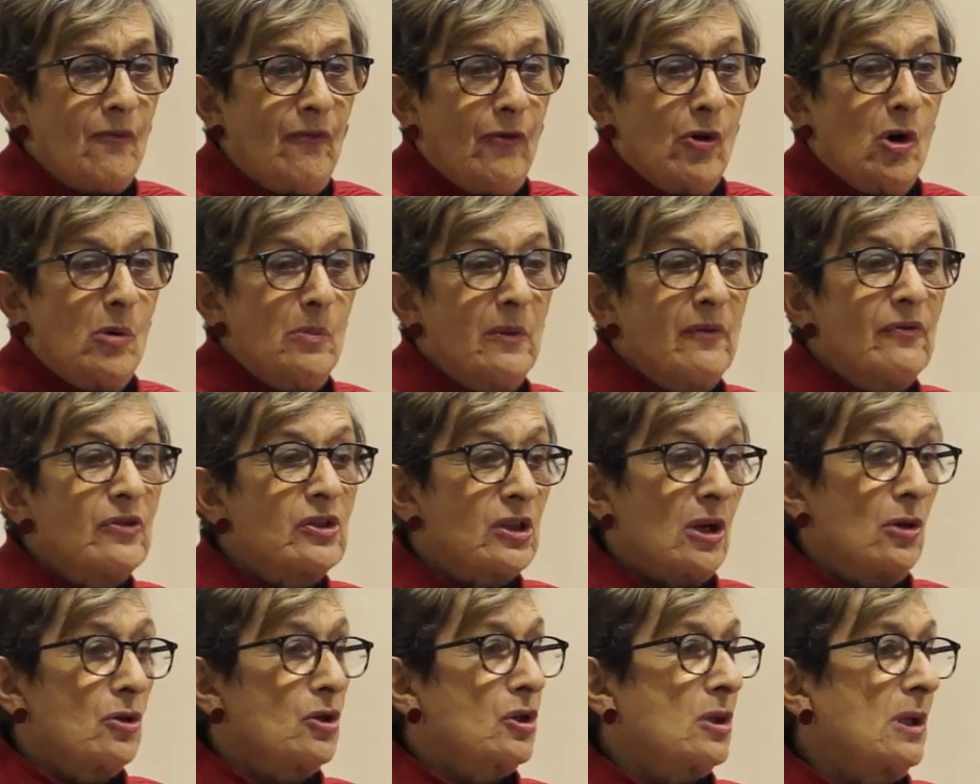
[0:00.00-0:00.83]
a form of
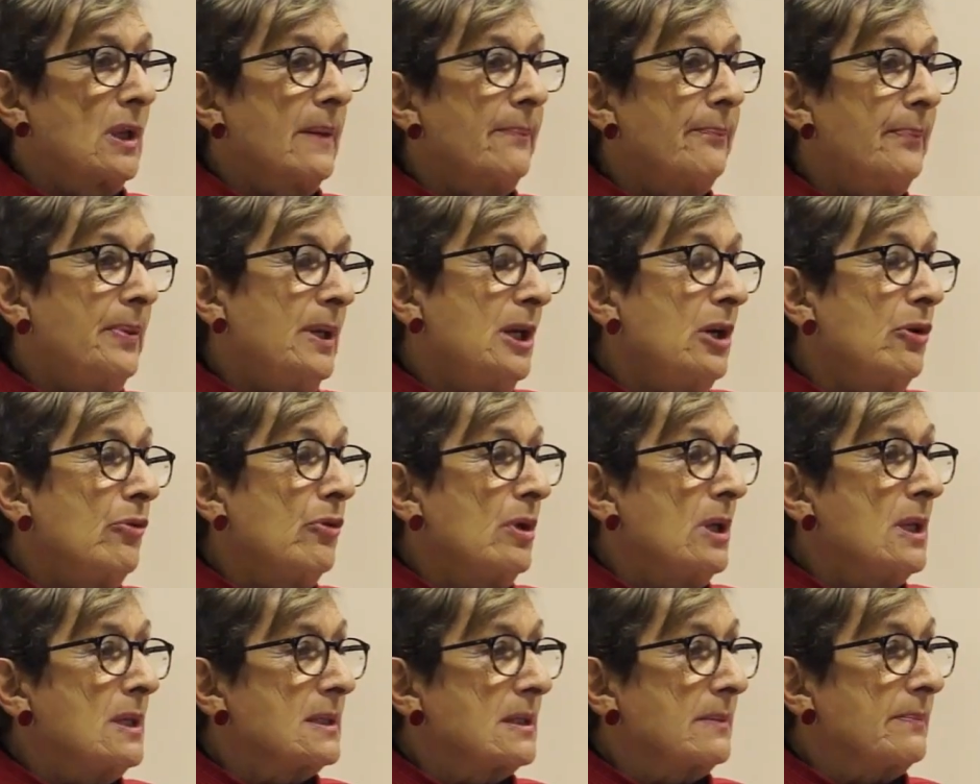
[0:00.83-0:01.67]
social
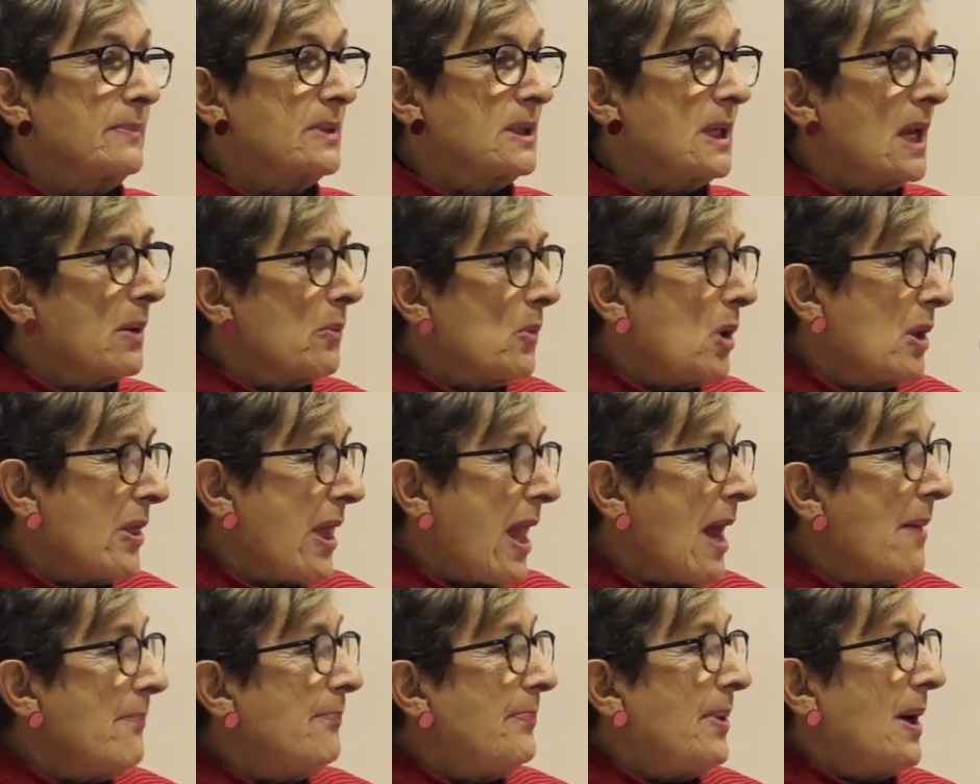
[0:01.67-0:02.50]
imperialism, saying, well,
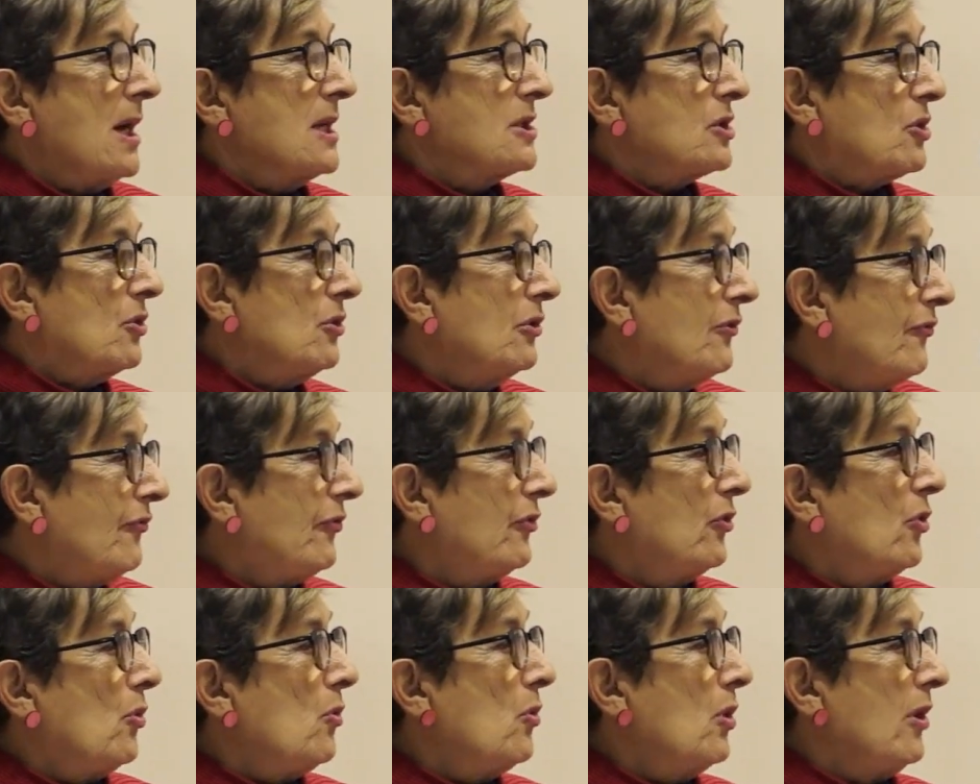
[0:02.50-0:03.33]
the empire's good
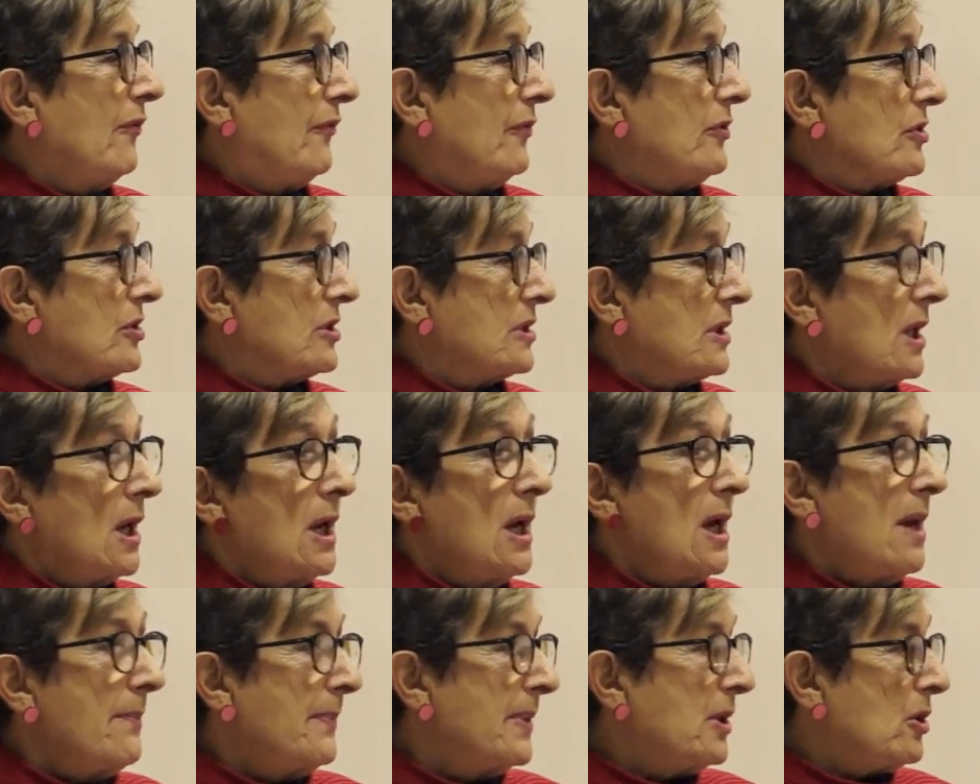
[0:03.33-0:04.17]
for all of us
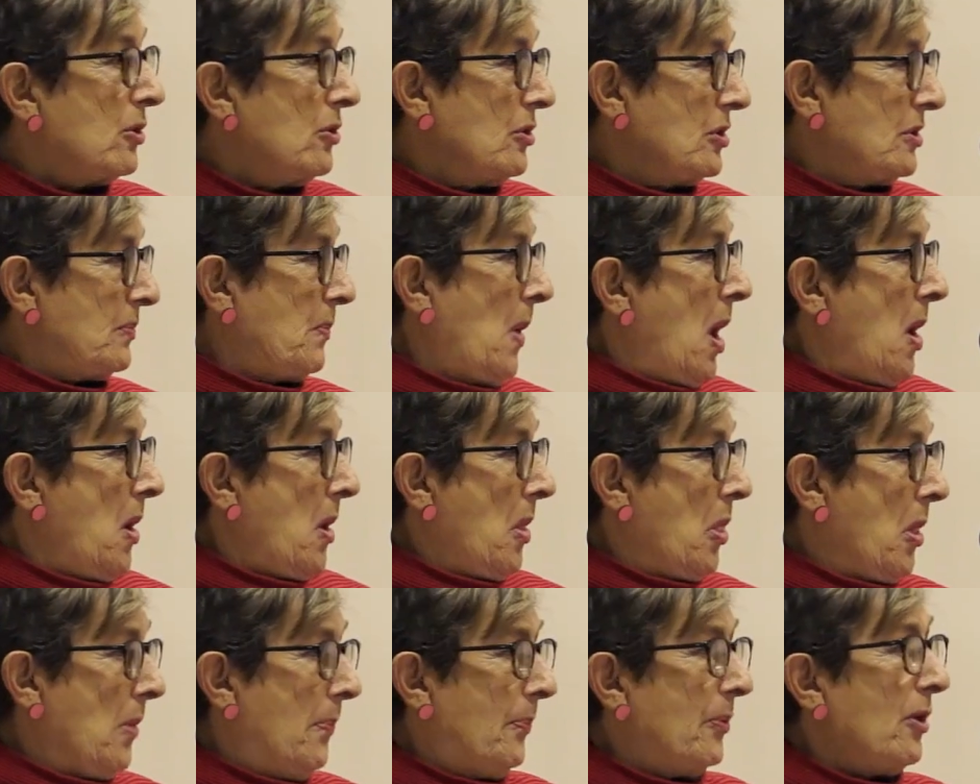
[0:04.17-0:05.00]
because
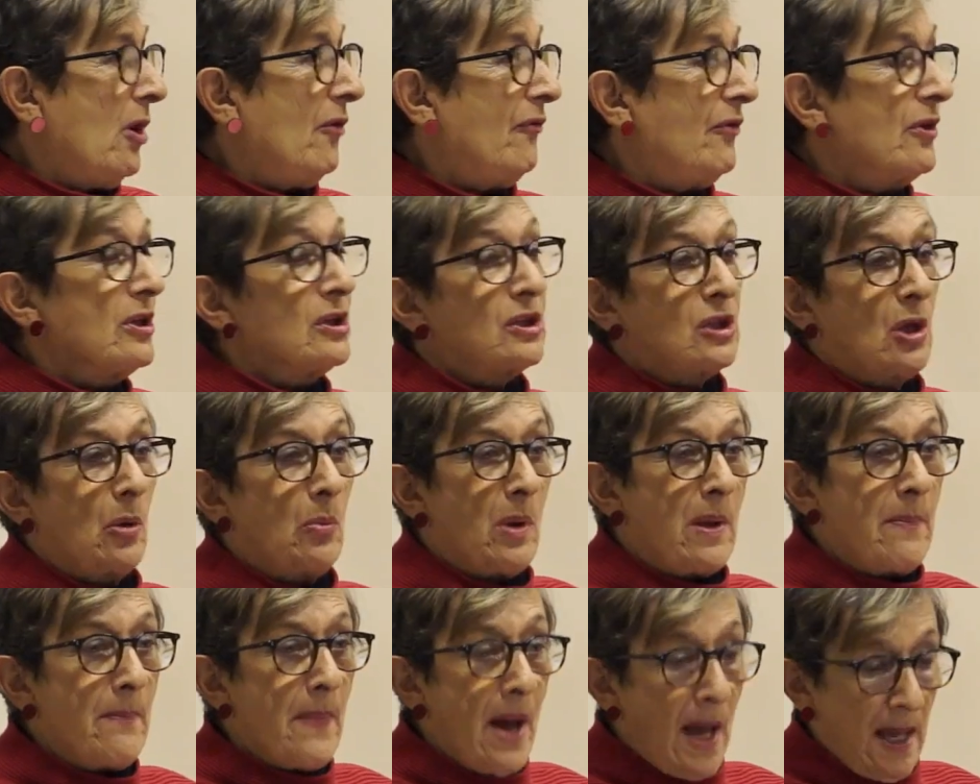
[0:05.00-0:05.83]
the profits
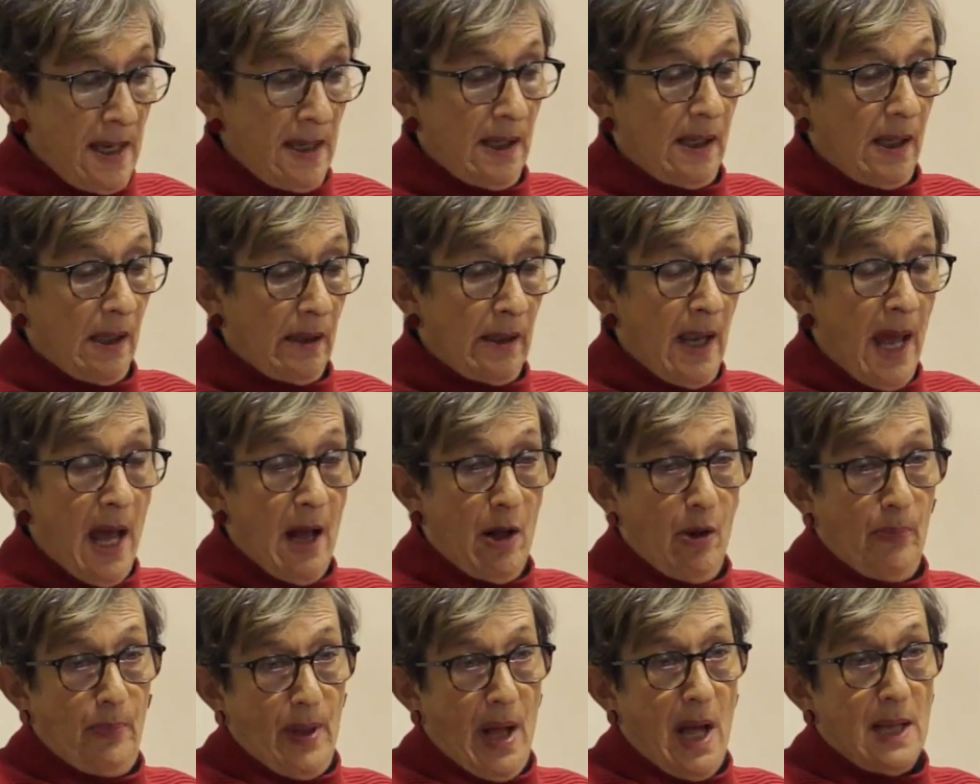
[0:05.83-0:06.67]
that we make can
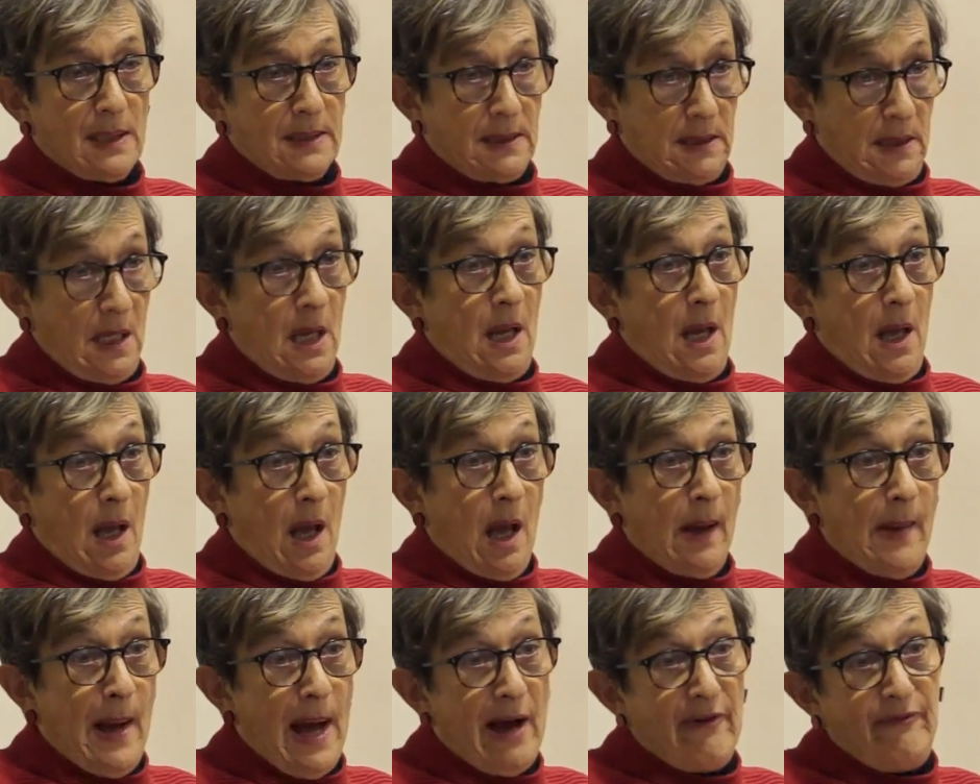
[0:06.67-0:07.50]
help us
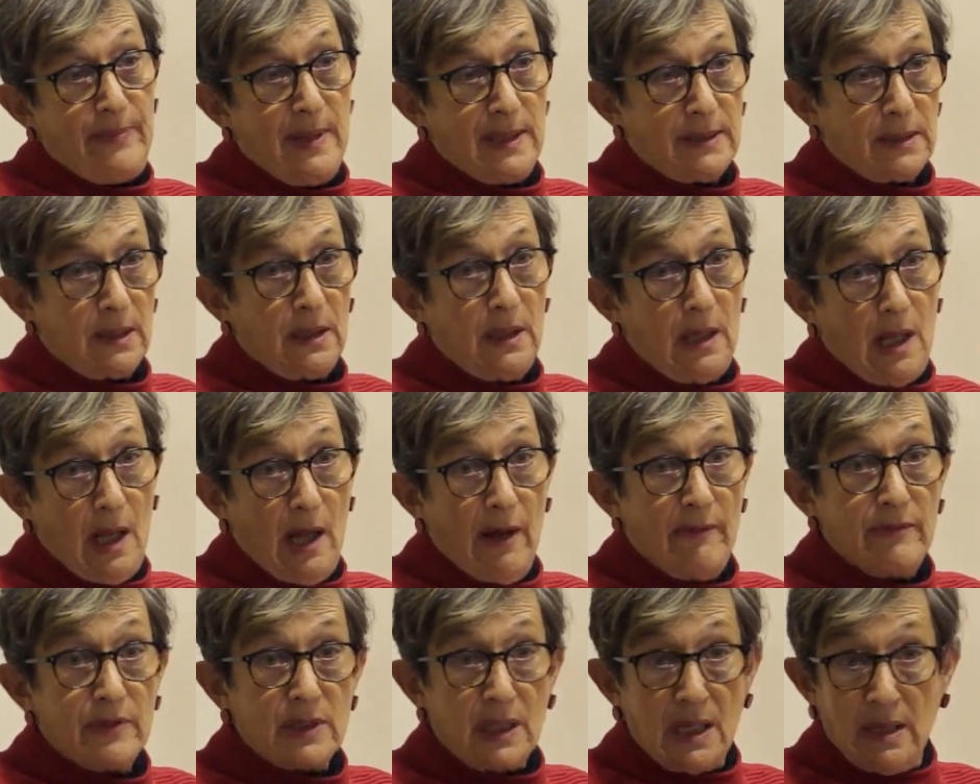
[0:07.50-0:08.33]
have better
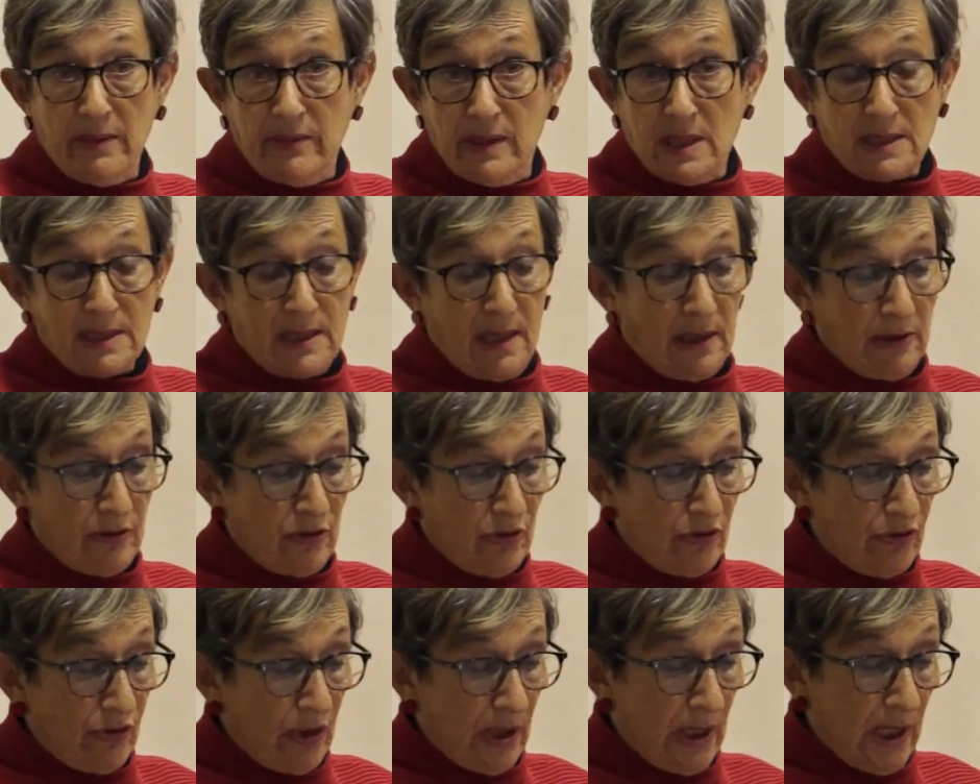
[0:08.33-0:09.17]
lives in this
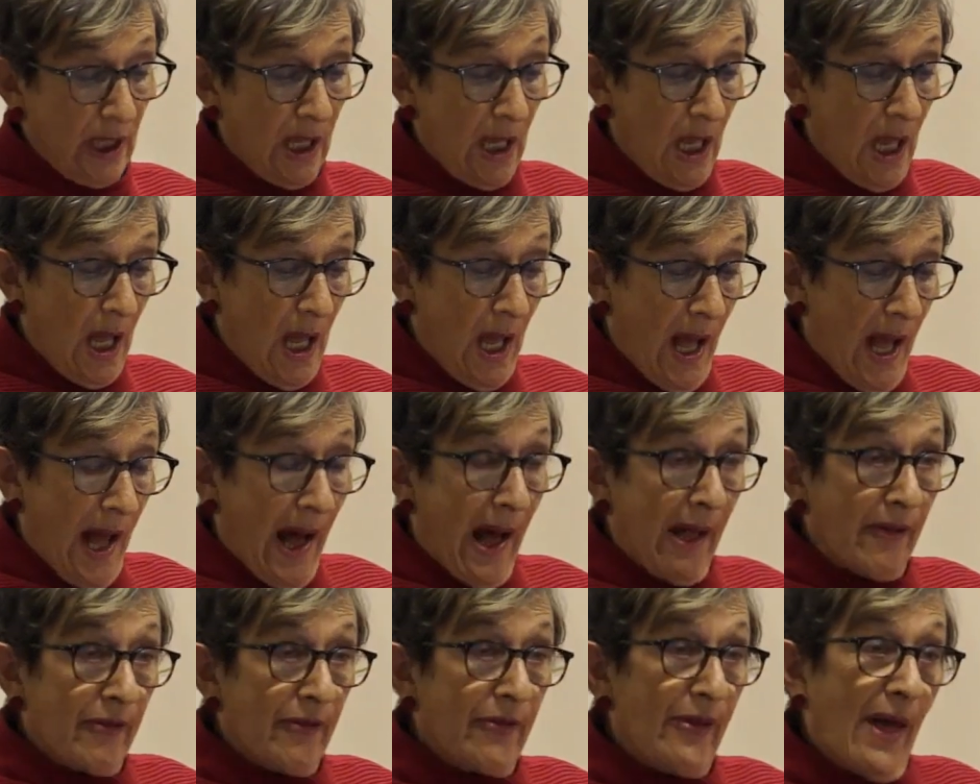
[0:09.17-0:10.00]
country.
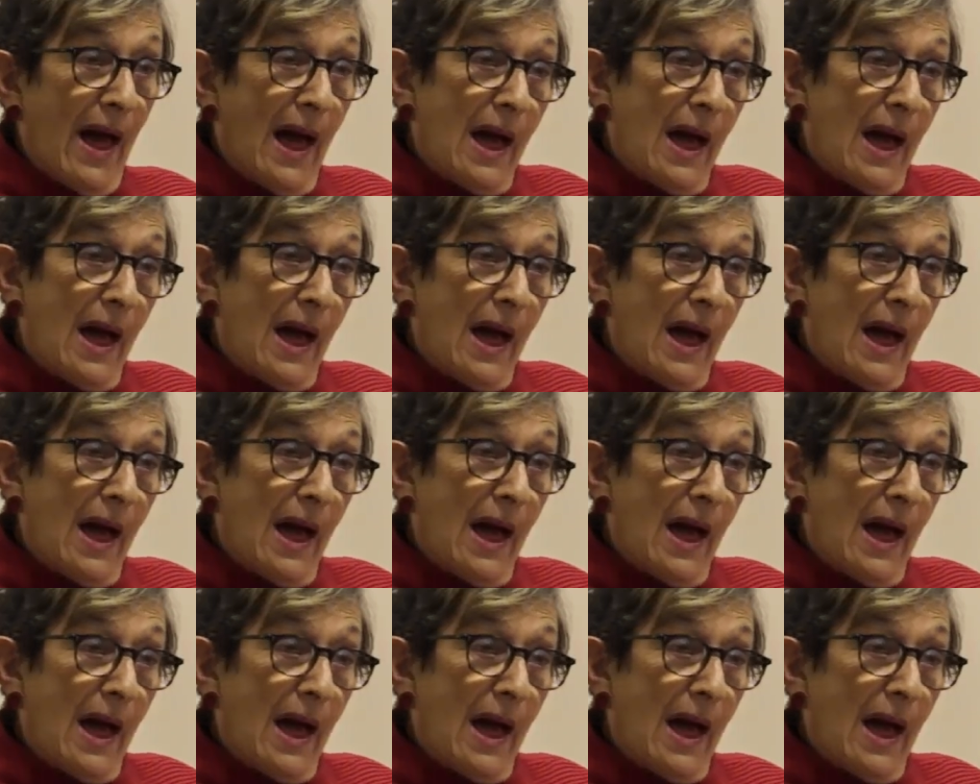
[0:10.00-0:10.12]
And